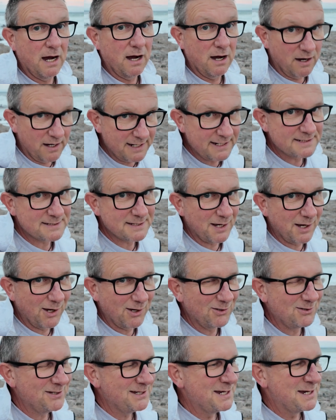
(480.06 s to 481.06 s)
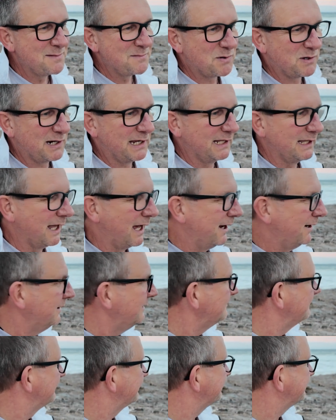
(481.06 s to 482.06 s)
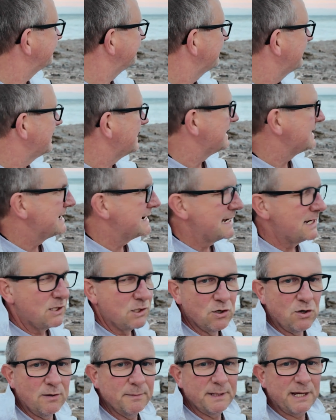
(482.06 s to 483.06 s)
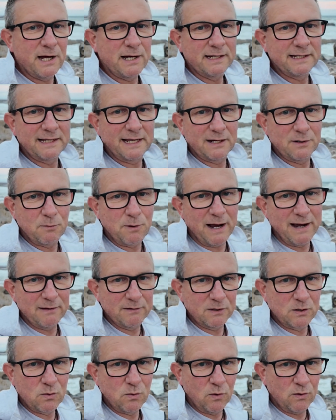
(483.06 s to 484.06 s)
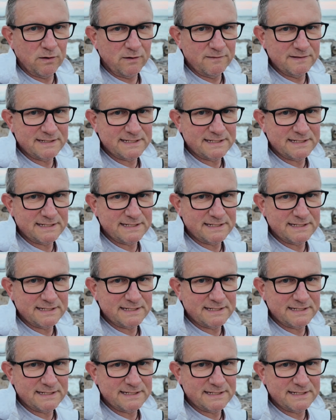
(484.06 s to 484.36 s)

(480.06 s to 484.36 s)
ISO pretty low. Normally I can get away with 1/4 of a